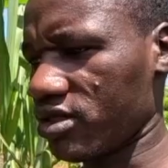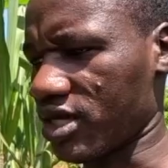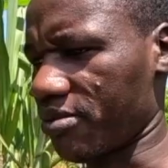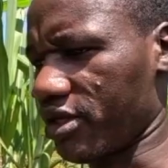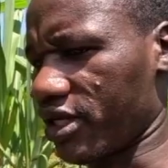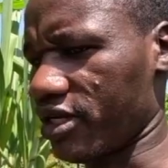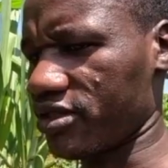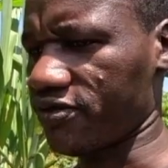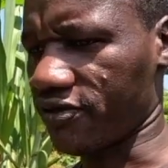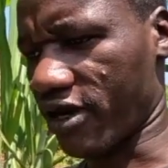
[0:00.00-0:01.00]
something else
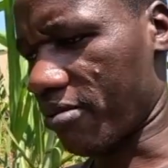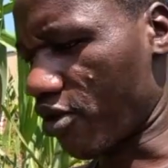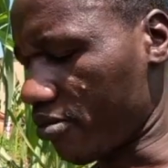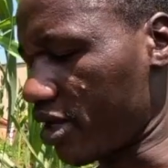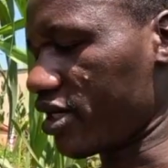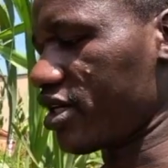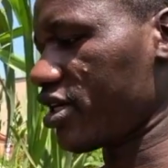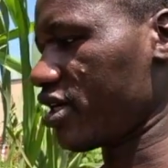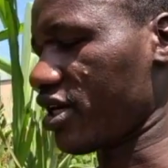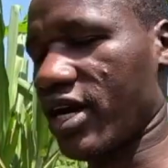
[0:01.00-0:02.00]
for a moment
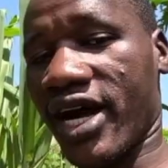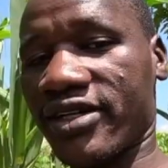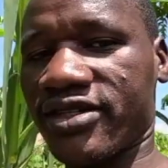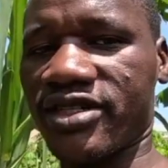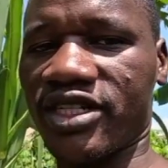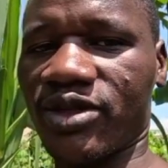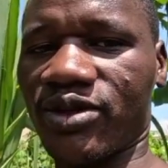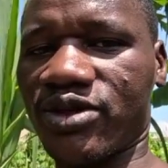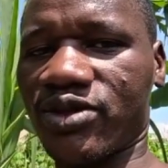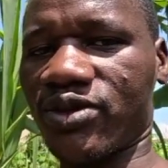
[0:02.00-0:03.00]
as still
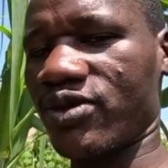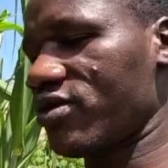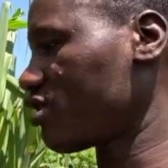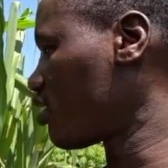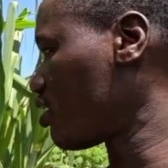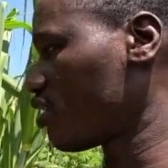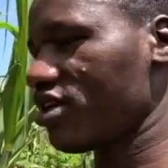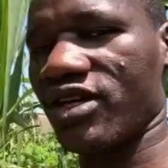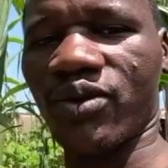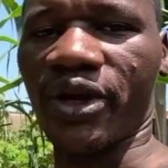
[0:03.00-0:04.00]
also
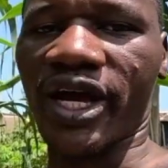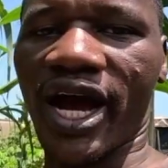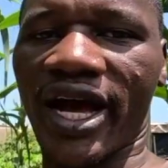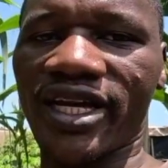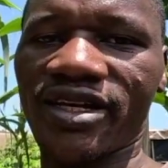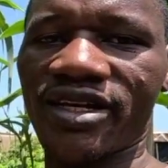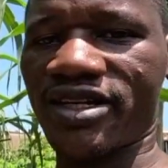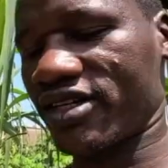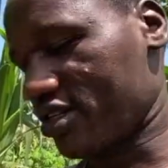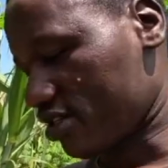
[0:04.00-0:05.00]
we eye
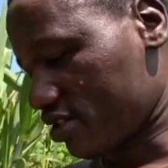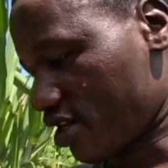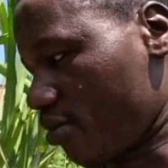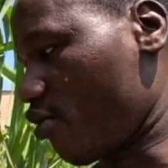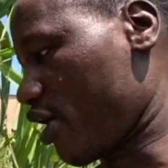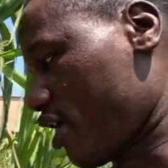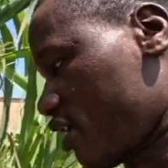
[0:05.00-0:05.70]
somewhere